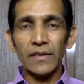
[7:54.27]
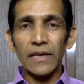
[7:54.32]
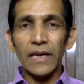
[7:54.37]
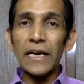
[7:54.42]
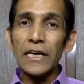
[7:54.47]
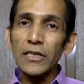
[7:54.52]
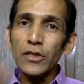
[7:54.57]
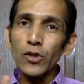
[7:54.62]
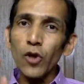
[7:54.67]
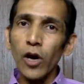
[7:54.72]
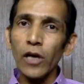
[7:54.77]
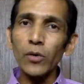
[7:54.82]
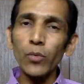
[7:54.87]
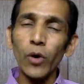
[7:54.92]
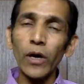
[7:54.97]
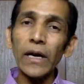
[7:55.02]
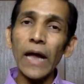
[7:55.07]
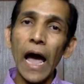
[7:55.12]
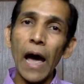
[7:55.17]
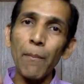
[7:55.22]
It is not
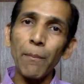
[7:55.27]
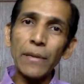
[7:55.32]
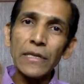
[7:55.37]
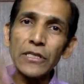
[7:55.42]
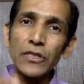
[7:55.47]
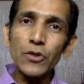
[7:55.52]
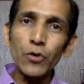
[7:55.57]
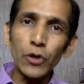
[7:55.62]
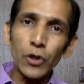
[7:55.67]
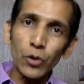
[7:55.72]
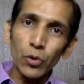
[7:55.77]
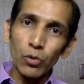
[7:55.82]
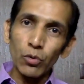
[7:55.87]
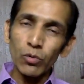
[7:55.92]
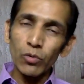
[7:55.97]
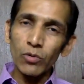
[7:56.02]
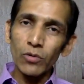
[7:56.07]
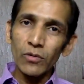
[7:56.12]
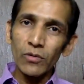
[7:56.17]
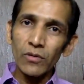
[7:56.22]
what happens to
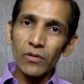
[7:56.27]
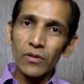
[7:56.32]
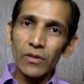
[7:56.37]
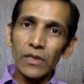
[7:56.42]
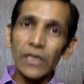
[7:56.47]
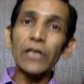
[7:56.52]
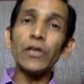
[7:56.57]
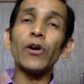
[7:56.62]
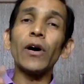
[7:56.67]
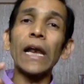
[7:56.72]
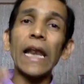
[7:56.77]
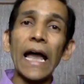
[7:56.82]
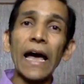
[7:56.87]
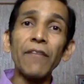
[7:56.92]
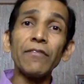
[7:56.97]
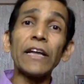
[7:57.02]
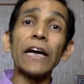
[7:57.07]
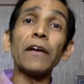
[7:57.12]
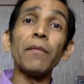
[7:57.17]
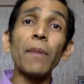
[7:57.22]
you in your
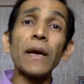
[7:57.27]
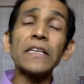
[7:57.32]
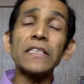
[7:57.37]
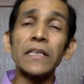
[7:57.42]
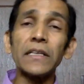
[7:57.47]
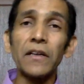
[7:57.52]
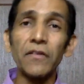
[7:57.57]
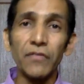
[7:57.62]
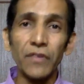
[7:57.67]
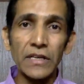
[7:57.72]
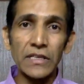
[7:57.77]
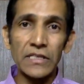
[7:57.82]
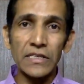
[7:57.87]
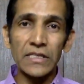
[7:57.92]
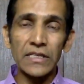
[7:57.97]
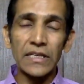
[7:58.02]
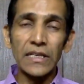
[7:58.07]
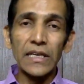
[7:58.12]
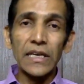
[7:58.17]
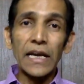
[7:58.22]
life that makes a
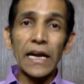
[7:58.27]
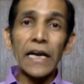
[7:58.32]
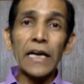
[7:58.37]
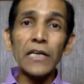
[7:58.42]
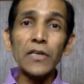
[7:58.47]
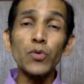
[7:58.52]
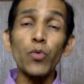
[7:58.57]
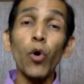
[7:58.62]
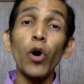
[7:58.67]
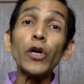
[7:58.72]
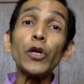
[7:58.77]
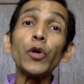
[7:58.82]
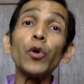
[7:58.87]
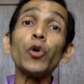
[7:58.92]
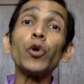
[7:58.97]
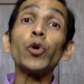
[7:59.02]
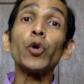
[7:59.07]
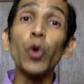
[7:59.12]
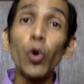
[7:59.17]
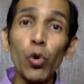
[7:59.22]
difference. It is what
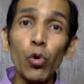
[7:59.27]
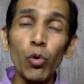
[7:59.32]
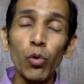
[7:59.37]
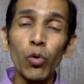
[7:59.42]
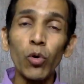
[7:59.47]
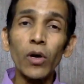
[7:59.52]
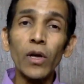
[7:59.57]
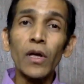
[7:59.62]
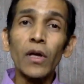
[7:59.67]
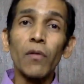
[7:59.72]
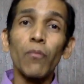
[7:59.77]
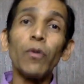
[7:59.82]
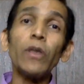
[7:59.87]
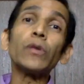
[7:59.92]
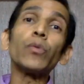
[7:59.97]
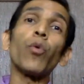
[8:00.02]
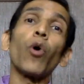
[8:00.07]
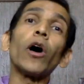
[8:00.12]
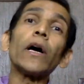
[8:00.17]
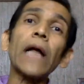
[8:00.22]
you do
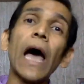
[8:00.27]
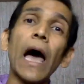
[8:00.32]
with what